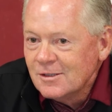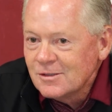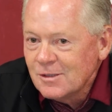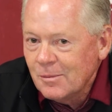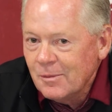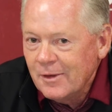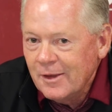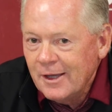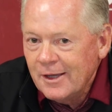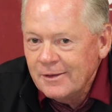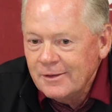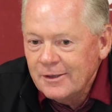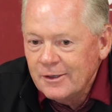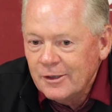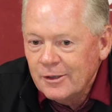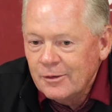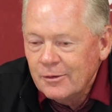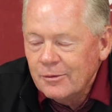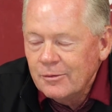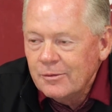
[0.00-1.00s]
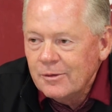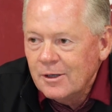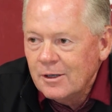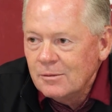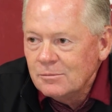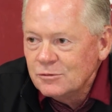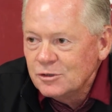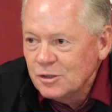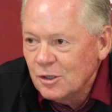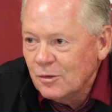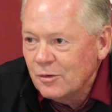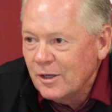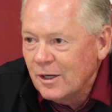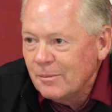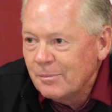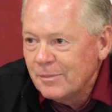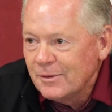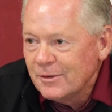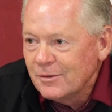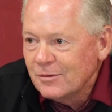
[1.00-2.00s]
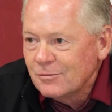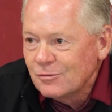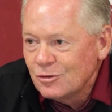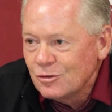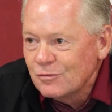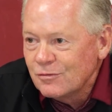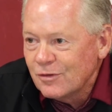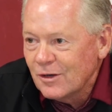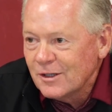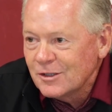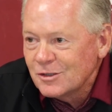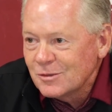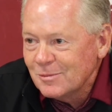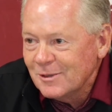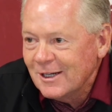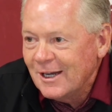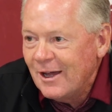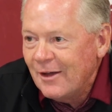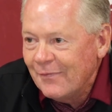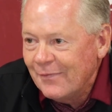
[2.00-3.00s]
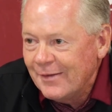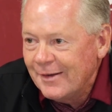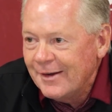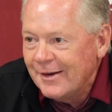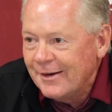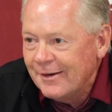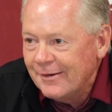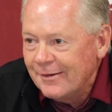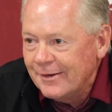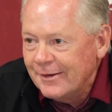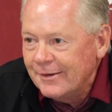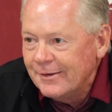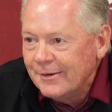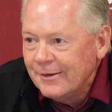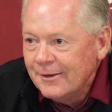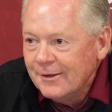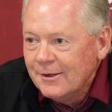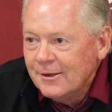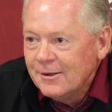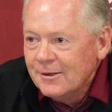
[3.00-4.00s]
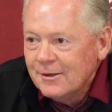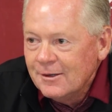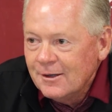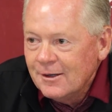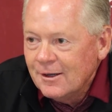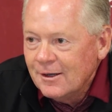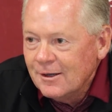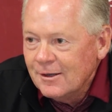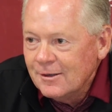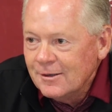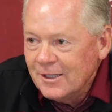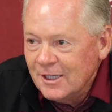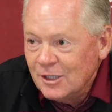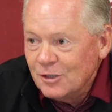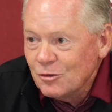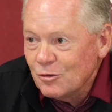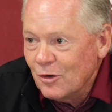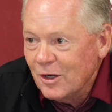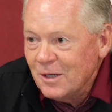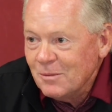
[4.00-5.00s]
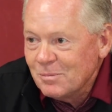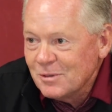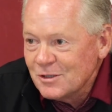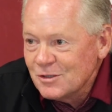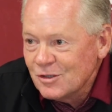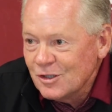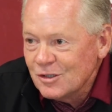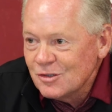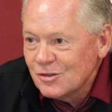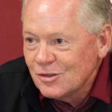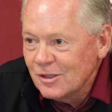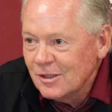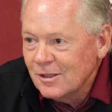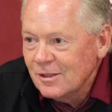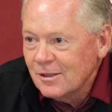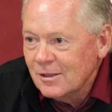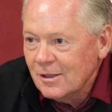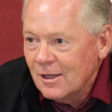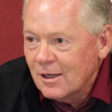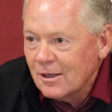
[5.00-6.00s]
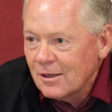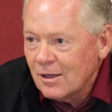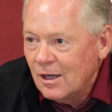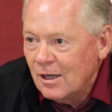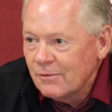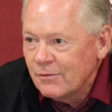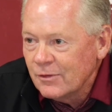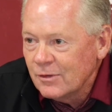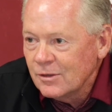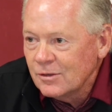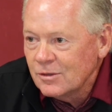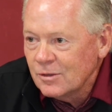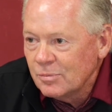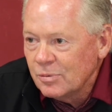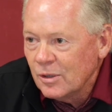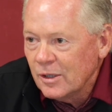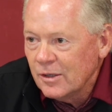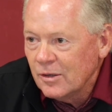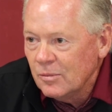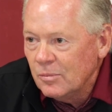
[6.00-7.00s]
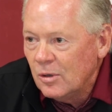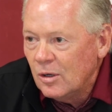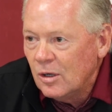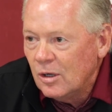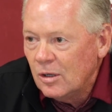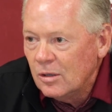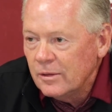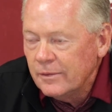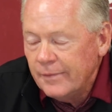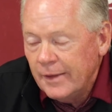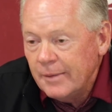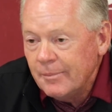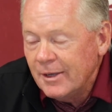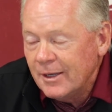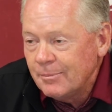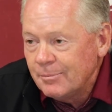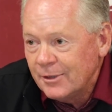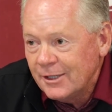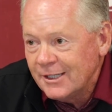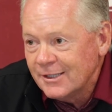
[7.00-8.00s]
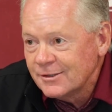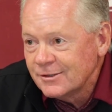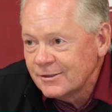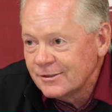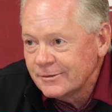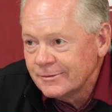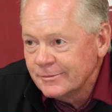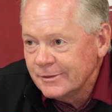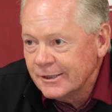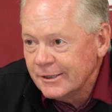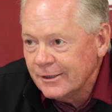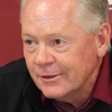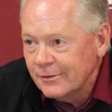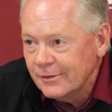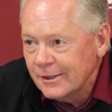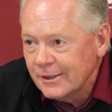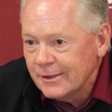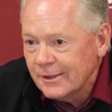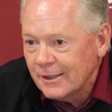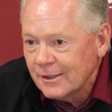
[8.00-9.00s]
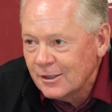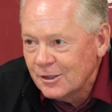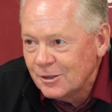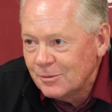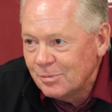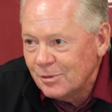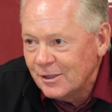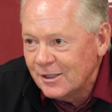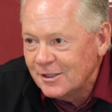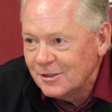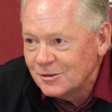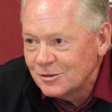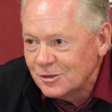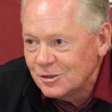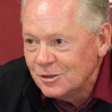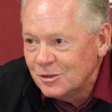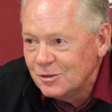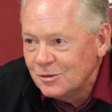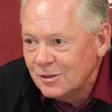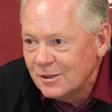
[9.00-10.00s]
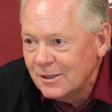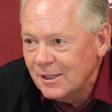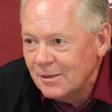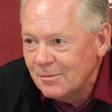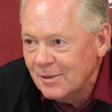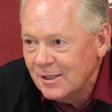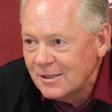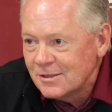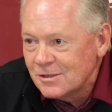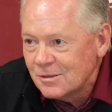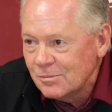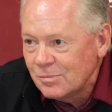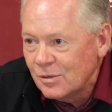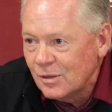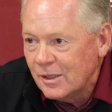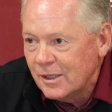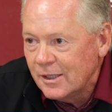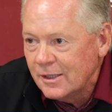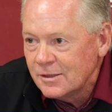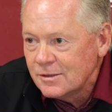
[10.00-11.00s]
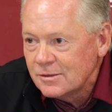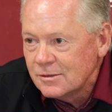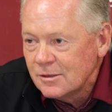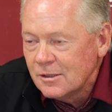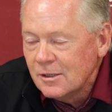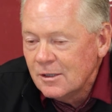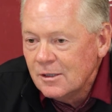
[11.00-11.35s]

Some of that, you know, showed up as two freshmen out there and in great position and not confident to play the ball. They made plays. You know, they got good players too, and they made some plays.